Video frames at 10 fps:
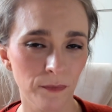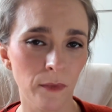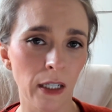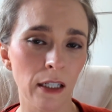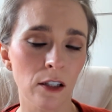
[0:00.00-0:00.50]

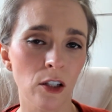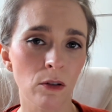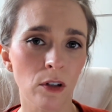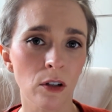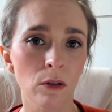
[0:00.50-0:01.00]
Right? Do you
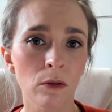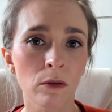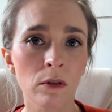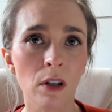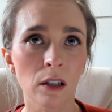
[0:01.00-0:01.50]

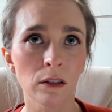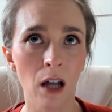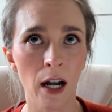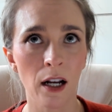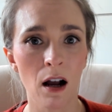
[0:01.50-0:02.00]
use a
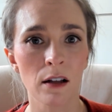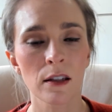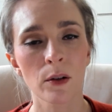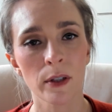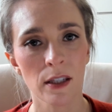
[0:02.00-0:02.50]
lot of
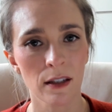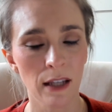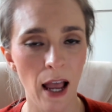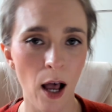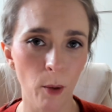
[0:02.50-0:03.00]
consequences to
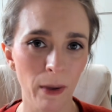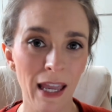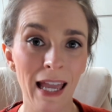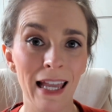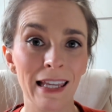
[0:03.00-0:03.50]
help
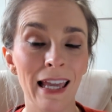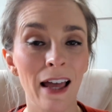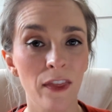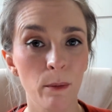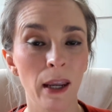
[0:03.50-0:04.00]

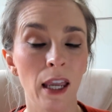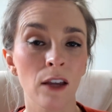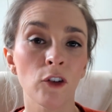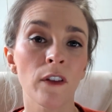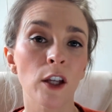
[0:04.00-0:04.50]
get the
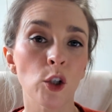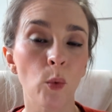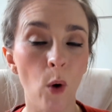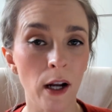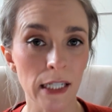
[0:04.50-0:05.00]
behavior that you
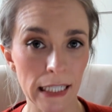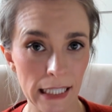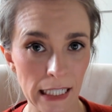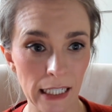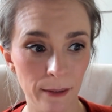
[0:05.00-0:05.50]
want to
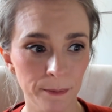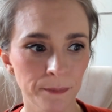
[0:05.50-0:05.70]
see?